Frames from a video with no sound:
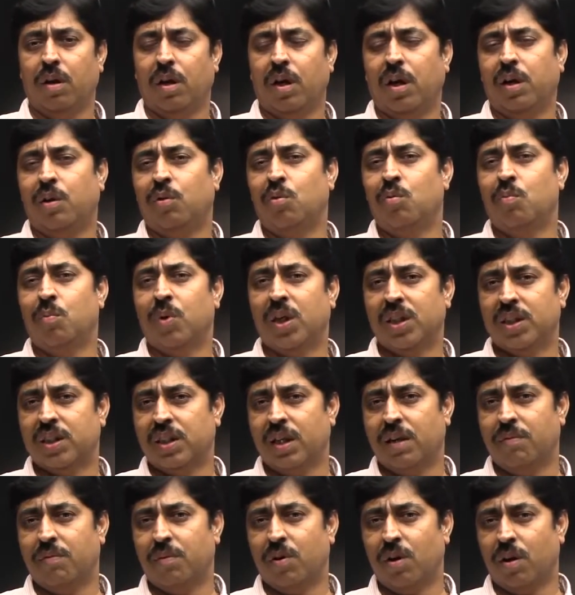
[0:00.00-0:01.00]
and you must
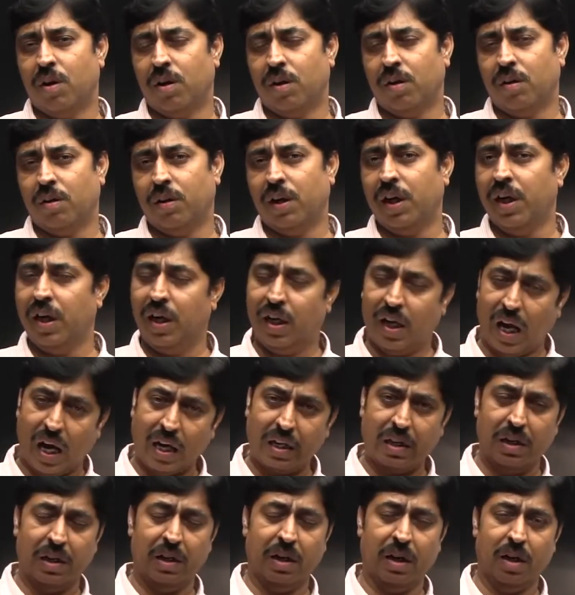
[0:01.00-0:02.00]
have got
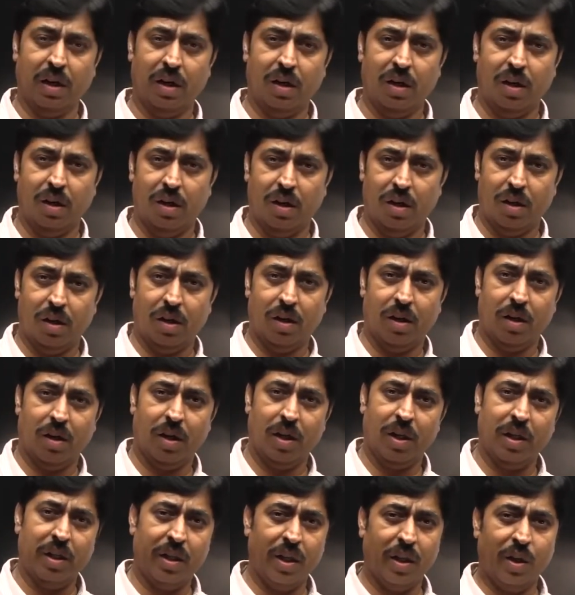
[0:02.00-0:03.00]
entangled
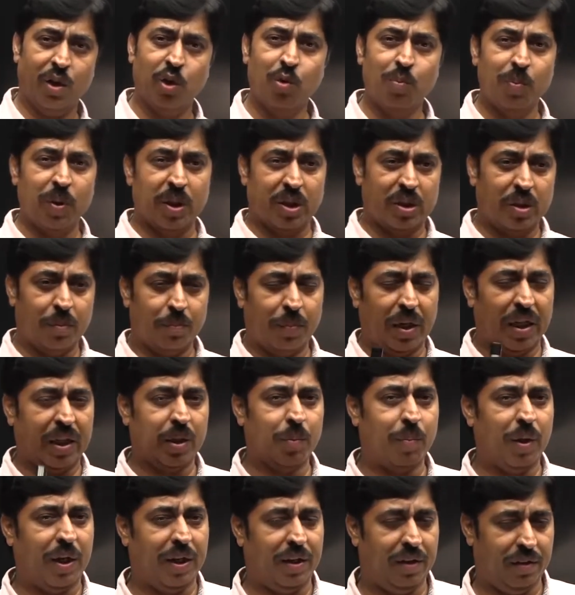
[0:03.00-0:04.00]
in the cumbersome
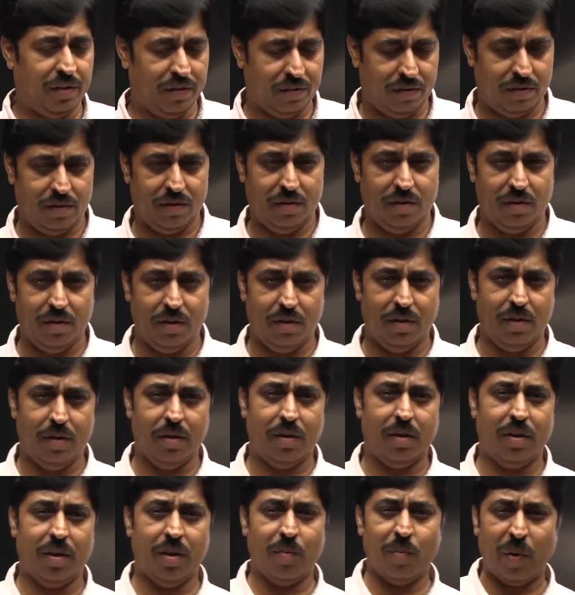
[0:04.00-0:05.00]
mathematics
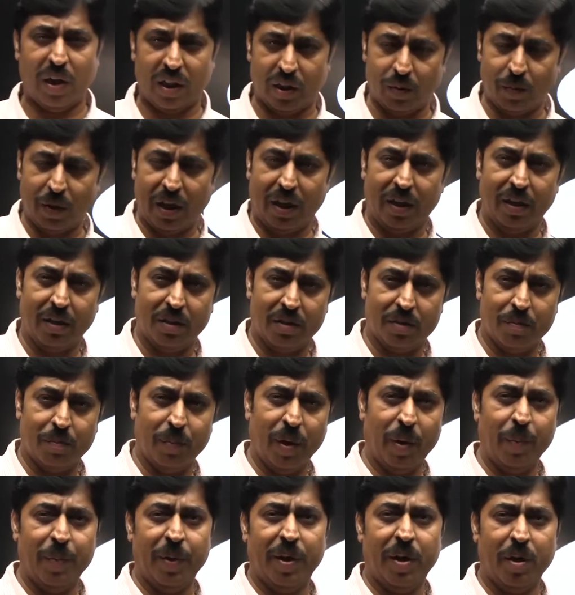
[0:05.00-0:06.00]
the mathematics
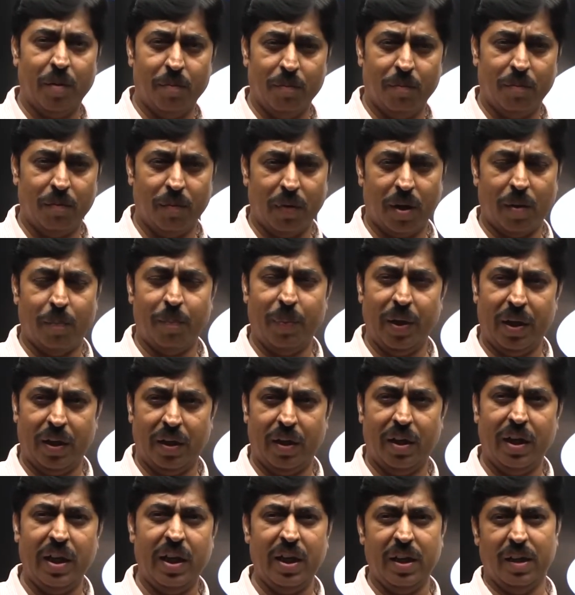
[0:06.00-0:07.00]
may become a bit
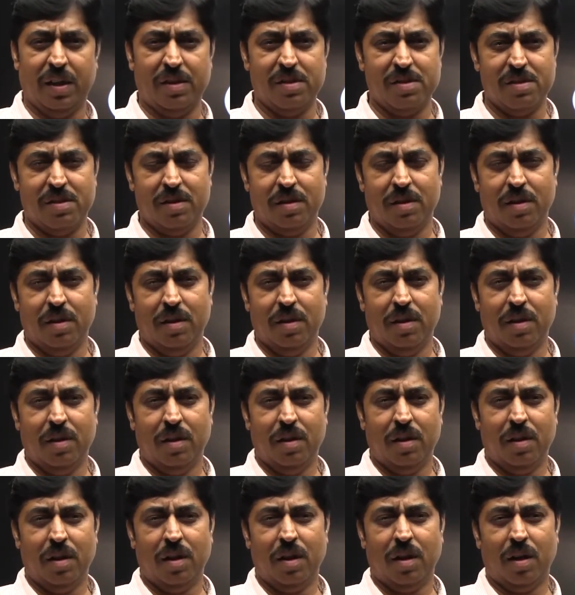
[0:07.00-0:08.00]
tedious
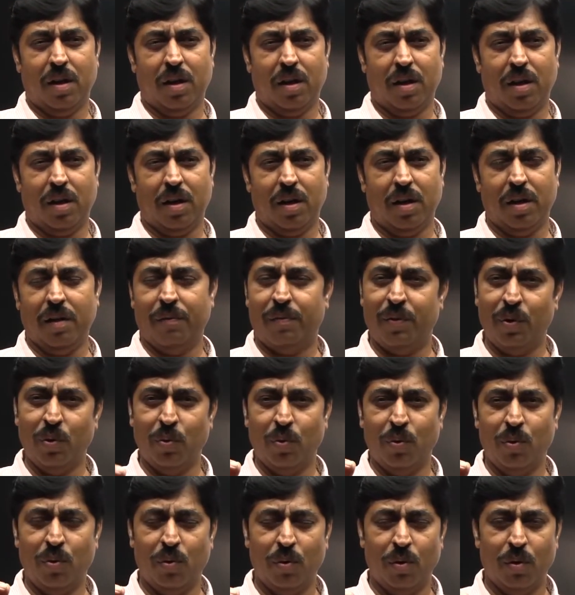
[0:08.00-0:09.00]
uh, if
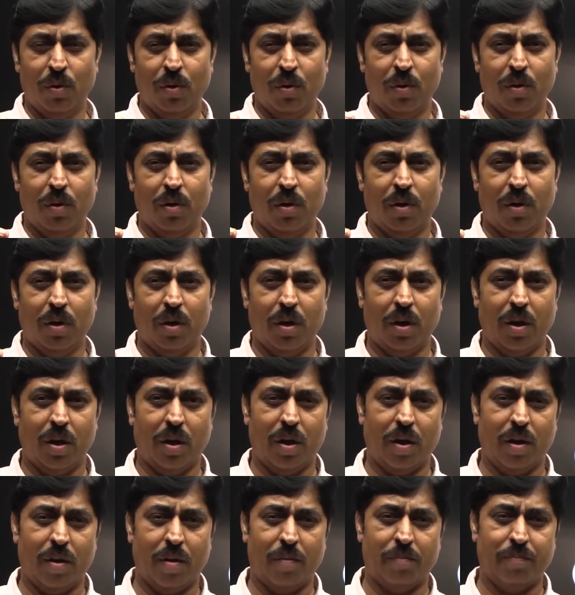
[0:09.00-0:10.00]
you
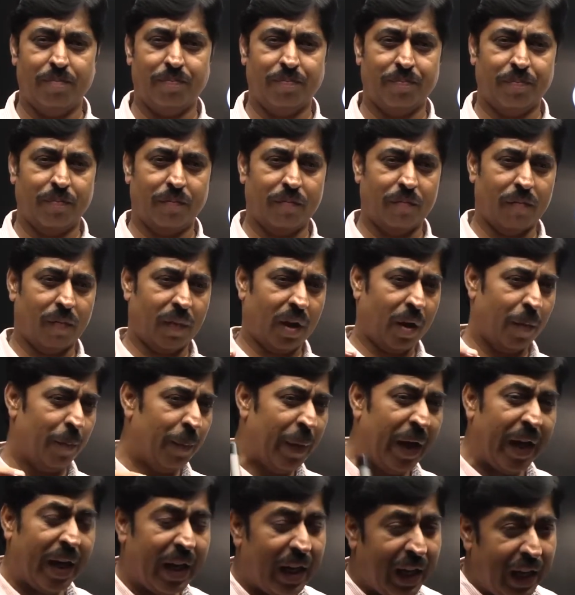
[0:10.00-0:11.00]
uh,
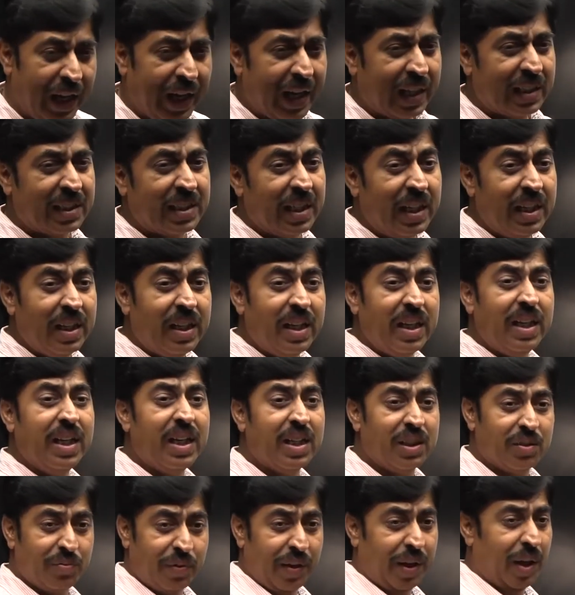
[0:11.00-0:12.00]
make x and t
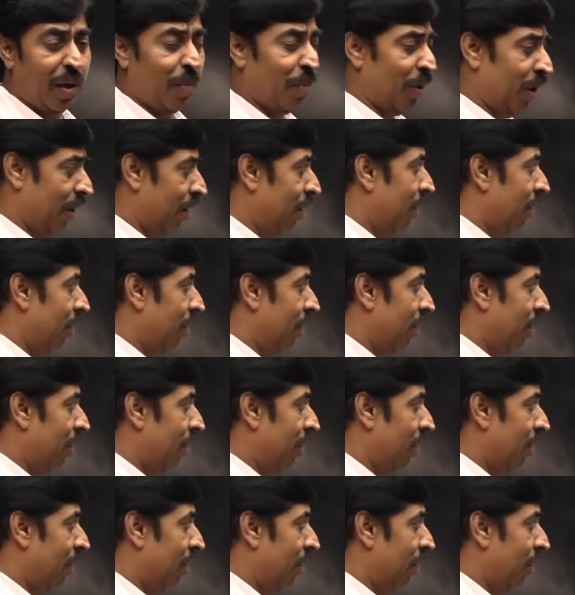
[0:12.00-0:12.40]
as variable.